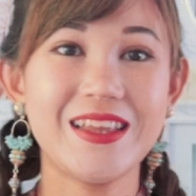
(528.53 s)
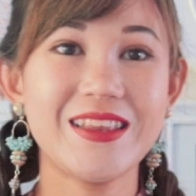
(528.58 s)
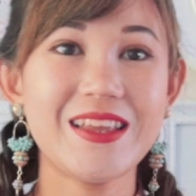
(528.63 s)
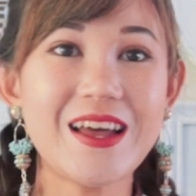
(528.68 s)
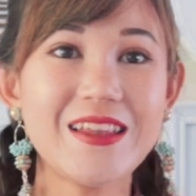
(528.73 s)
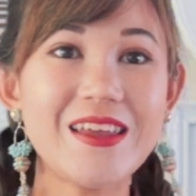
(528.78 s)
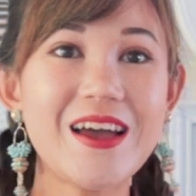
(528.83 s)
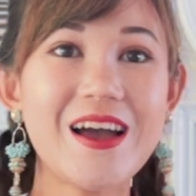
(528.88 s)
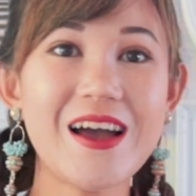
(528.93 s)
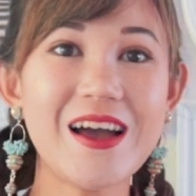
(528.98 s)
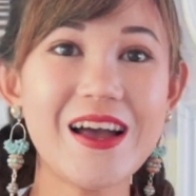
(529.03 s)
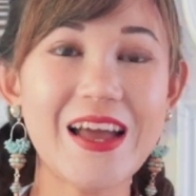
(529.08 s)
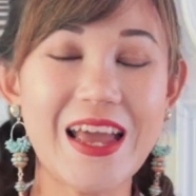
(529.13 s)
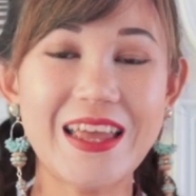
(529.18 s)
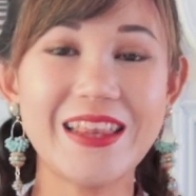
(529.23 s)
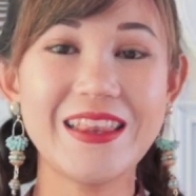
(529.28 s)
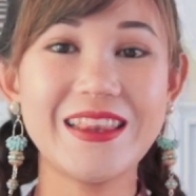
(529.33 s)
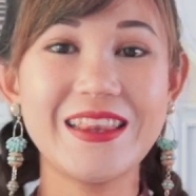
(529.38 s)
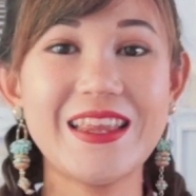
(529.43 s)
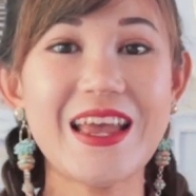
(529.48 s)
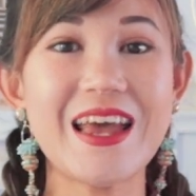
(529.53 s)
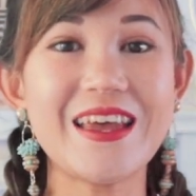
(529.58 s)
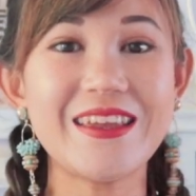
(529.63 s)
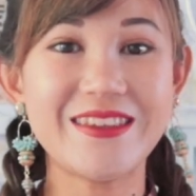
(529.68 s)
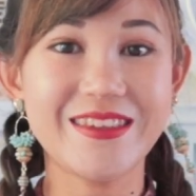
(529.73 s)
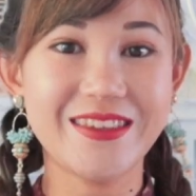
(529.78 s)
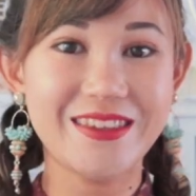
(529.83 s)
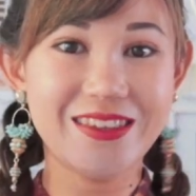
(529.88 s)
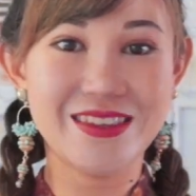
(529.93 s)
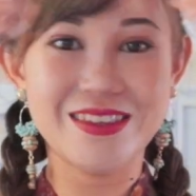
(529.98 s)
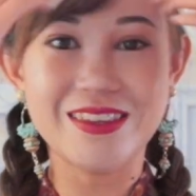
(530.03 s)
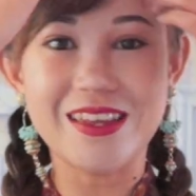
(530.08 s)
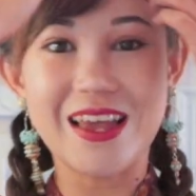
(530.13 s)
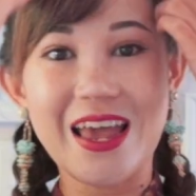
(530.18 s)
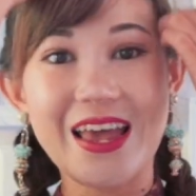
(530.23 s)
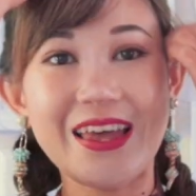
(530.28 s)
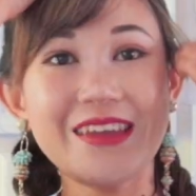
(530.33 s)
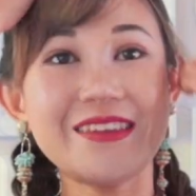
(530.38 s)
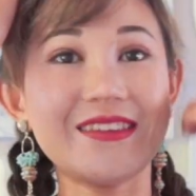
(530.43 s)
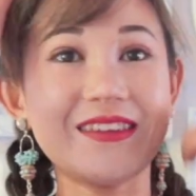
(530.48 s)
Ta-da! And that's the
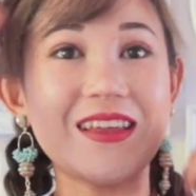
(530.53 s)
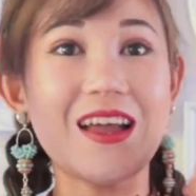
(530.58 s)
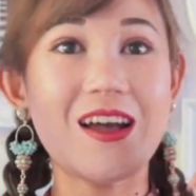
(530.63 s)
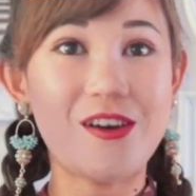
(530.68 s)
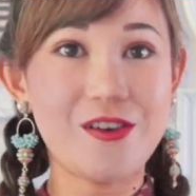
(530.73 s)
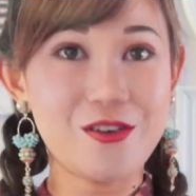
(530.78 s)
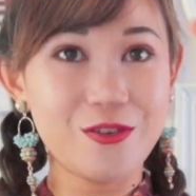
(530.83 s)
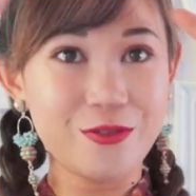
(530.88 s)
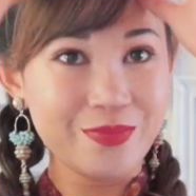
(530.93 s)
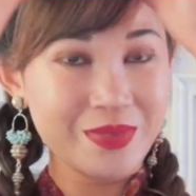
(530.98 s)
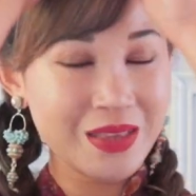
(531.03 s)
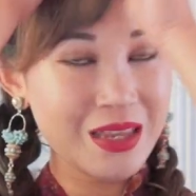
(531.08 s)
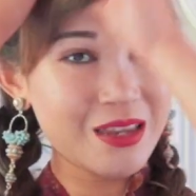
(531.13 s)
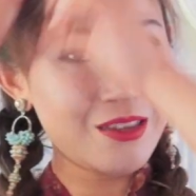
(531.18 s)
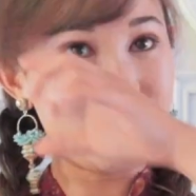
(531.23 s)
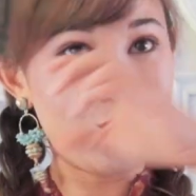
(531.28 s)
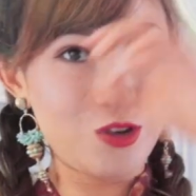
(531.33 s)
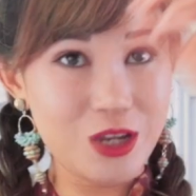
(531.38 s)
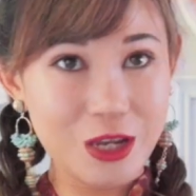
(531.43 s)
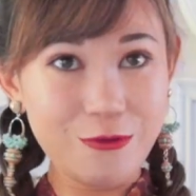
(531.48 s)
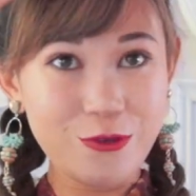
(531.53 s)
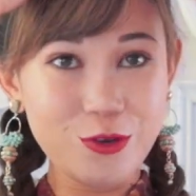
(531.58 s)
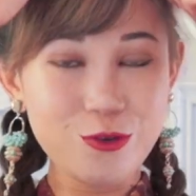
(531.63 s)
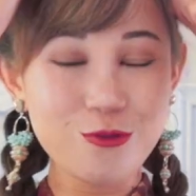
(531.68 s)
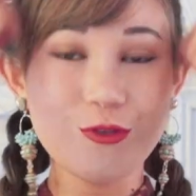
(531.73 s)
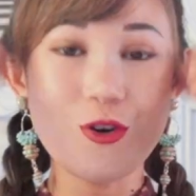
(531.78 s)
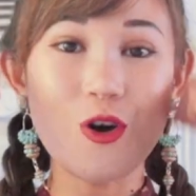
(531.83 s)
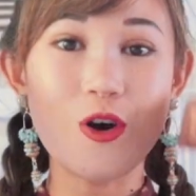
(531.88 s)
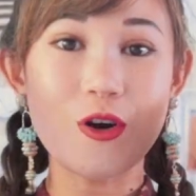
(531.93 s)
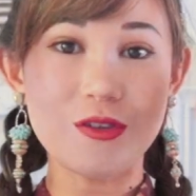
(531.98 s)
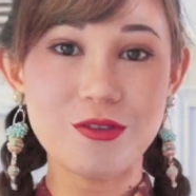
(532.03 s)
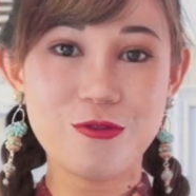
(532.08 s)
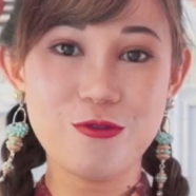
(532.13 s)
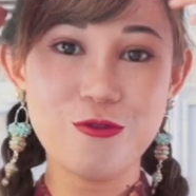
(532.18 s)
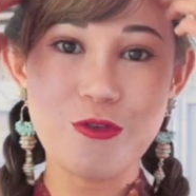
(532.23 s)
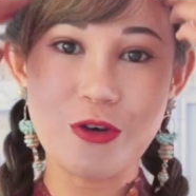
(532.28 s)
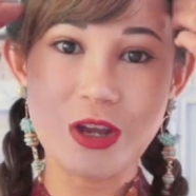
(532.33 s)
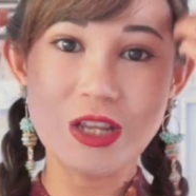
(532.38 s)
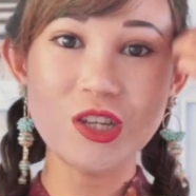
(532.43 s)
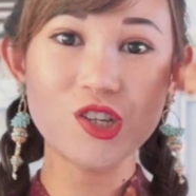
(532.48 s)
hairstyle. So if you've got
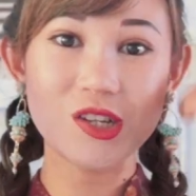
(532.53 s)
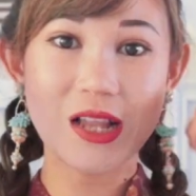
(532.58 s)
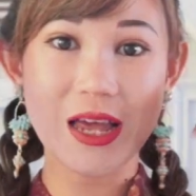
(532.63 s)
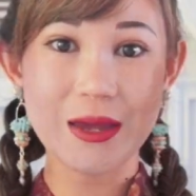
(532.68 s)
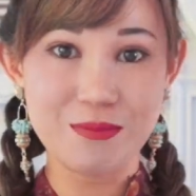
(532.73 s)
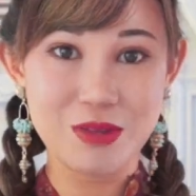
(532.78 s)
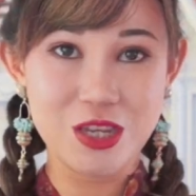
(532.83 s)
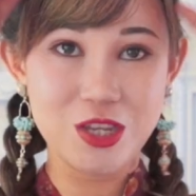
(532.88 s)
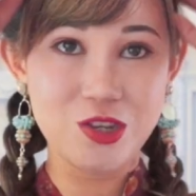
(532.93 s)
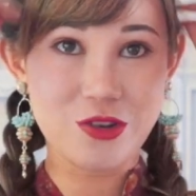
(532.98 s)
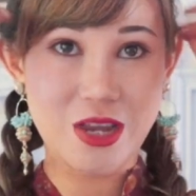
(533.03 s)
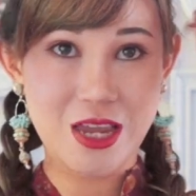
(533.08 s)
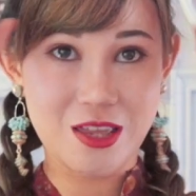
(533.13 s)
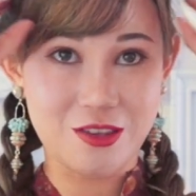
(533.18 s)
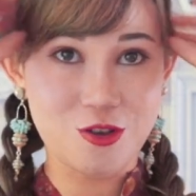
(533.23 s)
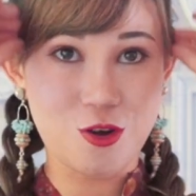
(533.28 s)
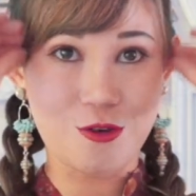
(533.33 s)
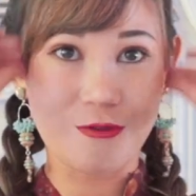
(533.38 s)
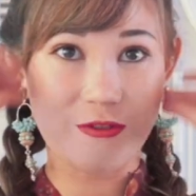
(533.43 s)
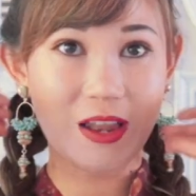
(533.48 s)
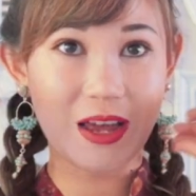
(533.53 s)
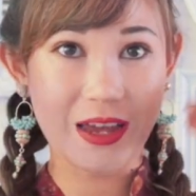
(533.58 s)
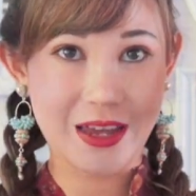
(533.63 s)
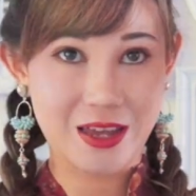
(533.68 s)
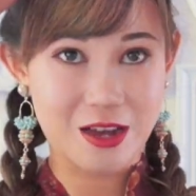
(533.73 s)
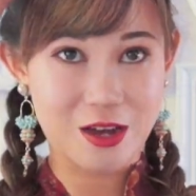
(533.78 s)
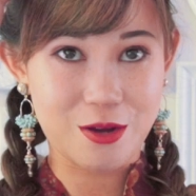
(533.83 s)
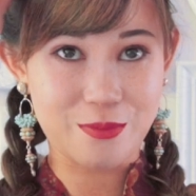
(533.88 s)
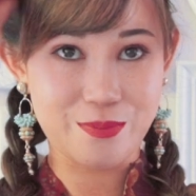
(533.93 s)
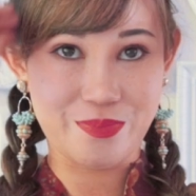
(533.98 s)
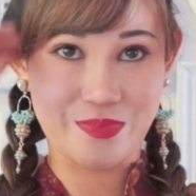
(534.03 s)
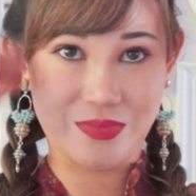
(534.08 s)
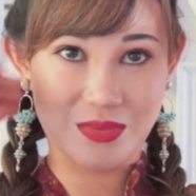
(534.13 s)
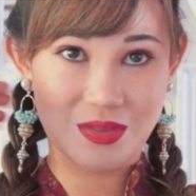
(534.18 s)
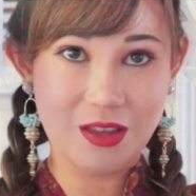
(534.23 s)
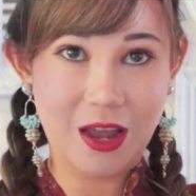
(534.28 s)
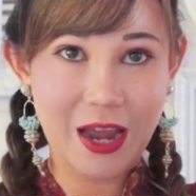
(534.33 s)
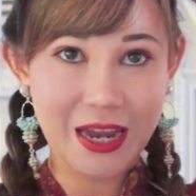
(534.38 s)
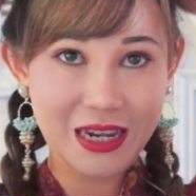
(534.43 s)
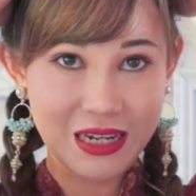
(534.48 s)
fringe like me, you can sort of like
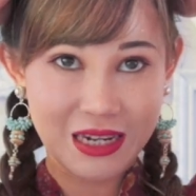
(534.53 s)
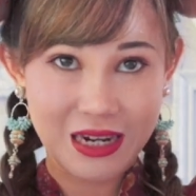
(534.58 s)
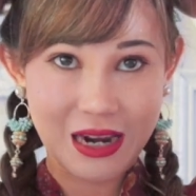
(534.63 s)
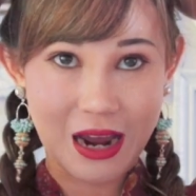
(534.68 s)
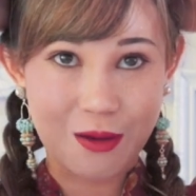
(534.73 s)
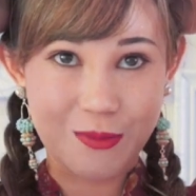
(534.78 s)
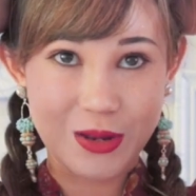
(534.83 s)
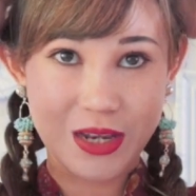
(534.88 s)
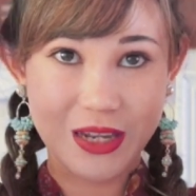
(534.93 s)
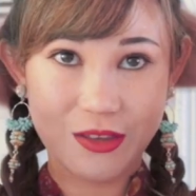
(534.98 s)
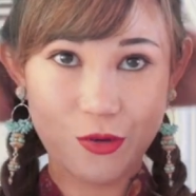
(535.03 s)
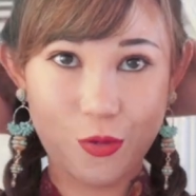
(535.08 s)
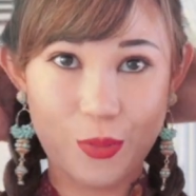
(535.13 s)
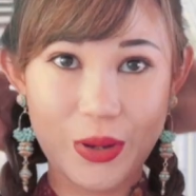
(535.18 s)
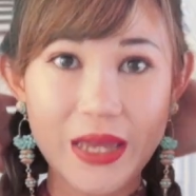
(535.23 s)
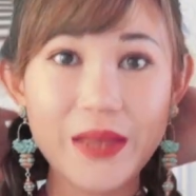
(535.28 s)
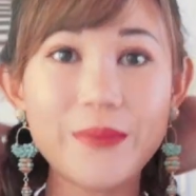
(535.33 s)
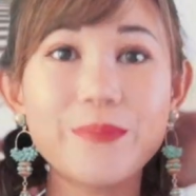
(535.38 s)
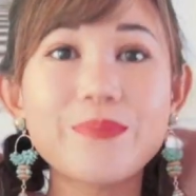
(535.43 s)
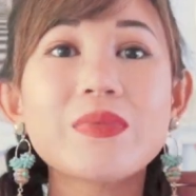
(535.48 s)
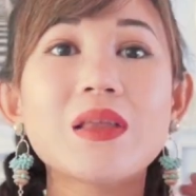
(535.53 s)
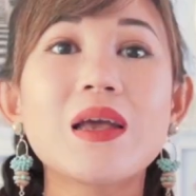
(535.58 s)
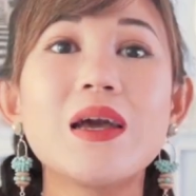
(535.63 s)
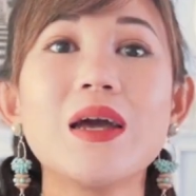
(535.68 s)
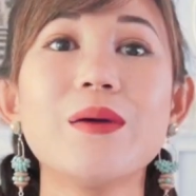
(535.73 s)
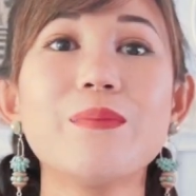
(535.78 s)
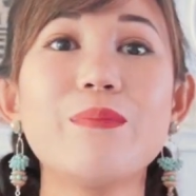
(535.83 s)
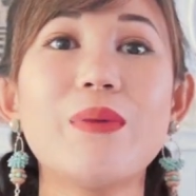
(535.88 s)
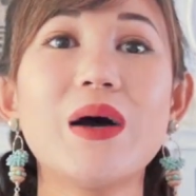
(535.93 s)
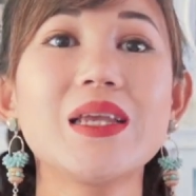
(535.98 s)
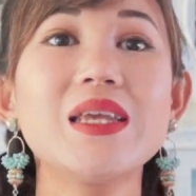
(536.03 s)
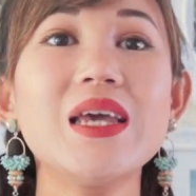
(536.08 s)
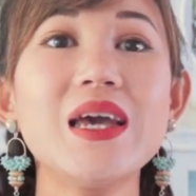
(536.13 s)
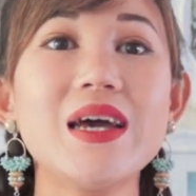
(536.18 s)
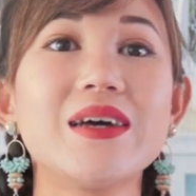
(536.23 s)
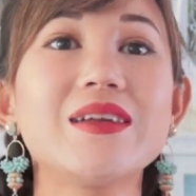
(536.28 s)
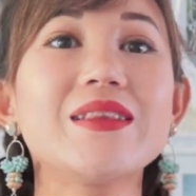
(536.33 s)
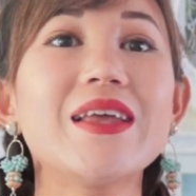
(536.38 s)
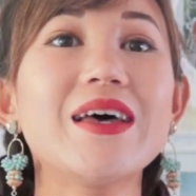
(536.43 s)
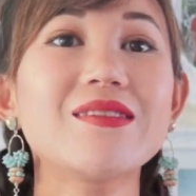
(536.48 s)
tidy it up a little bit. But
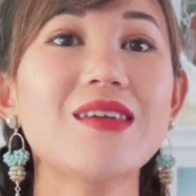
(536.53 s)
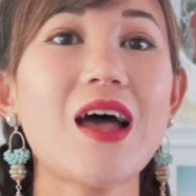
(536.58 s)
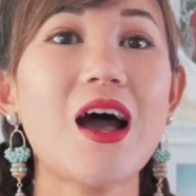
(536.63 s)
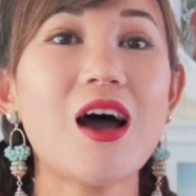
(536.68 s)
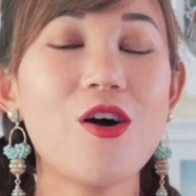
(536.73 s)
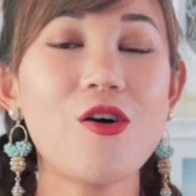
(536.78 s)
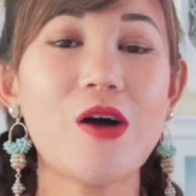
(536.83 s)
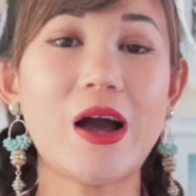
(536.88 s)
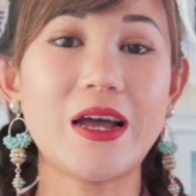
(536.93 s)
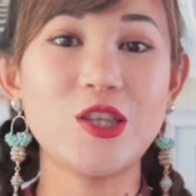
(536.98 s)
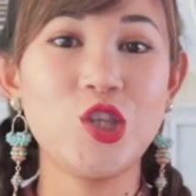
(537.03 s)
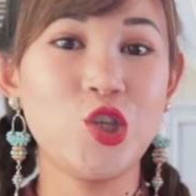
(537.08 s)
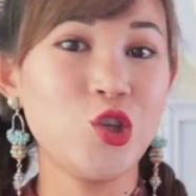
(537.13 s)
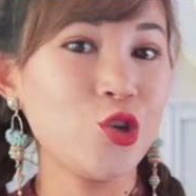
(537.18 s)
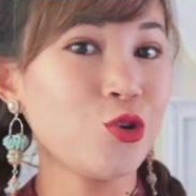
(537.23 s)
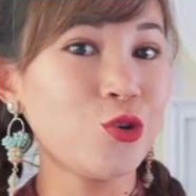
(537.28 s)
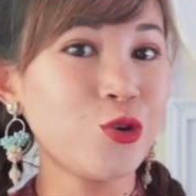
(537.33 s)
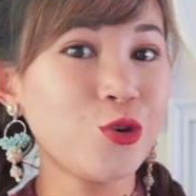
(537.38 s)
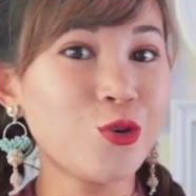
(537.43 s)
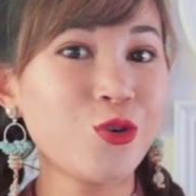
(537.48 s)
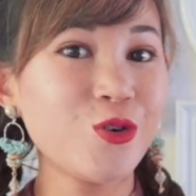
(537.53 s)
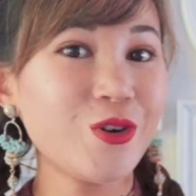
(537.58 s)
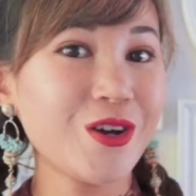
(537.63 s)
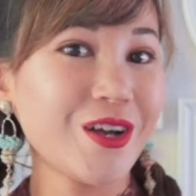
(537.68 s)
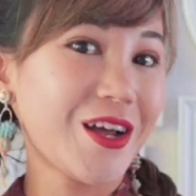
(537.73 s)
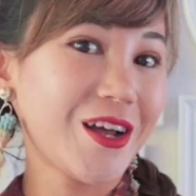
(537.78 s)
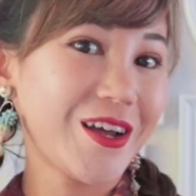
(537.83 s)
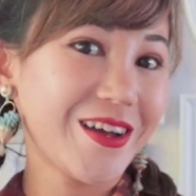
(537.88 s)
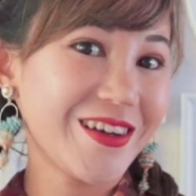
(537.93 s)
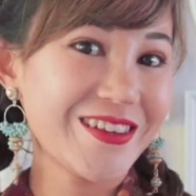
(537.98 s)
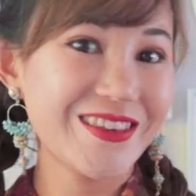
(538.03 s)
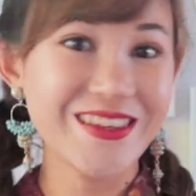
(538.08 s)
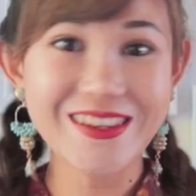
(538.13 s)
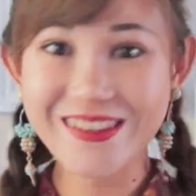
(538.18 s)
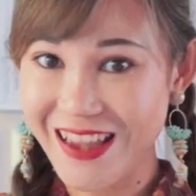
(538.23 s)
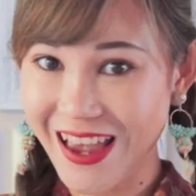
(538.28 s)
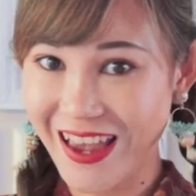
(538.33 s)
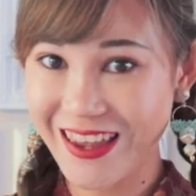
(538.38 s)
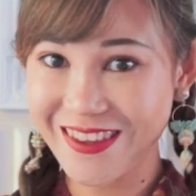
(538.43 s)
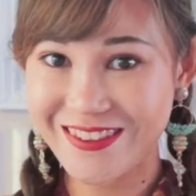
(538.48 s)
yeah, that's how I do this
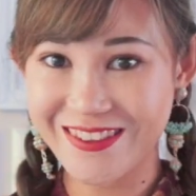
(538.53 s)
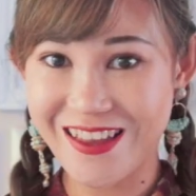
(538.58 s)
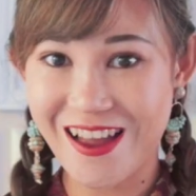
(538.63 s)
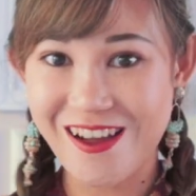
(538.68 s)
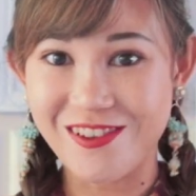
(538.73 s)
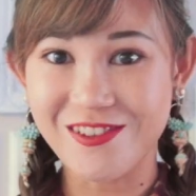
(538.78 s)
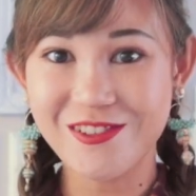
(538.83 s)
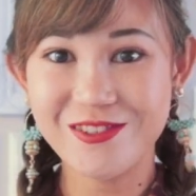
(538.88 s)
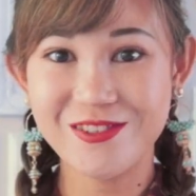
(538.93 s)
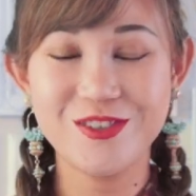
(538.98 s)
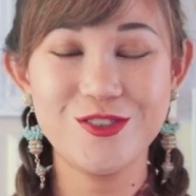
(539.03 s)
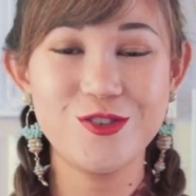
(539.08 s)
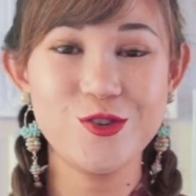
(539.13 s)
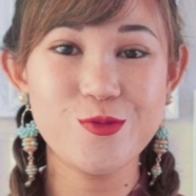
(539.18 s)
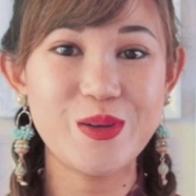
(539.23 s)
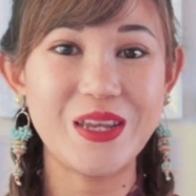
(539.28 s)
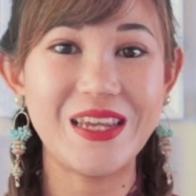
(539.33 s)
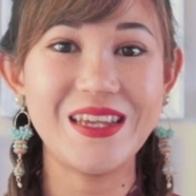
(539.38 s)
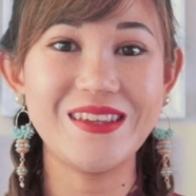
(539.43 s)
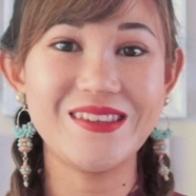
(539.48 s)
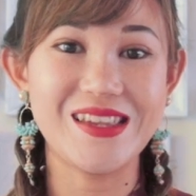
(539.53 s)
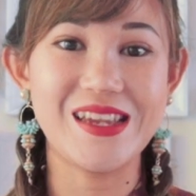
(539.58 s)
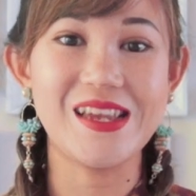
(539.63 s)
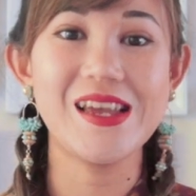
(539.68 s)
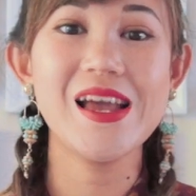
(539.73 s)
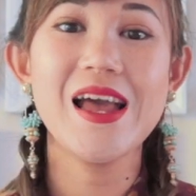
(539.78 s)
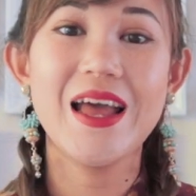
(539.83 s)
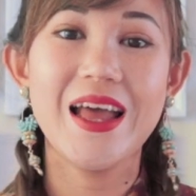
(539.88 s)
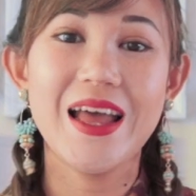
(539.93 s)
hairstyle. Super easy.